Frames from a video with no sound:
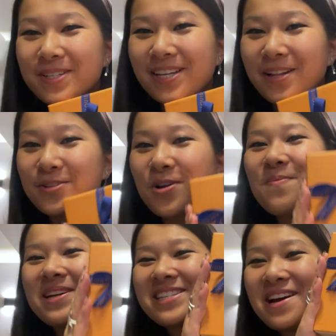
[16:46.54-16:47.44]
gonna say that so
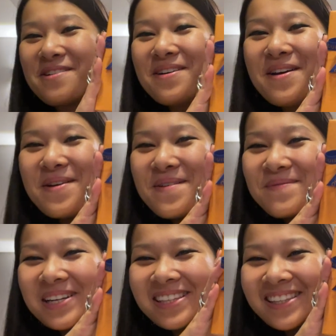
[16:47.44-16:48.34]
much now,
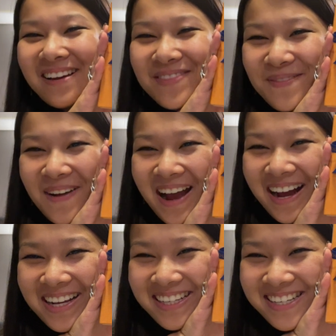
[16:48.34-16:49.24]
but I love the
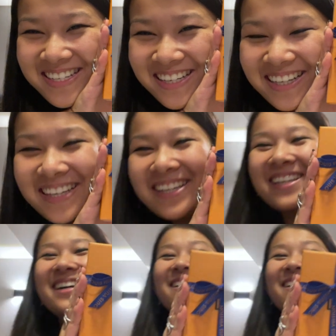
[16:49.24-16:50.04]
packaging.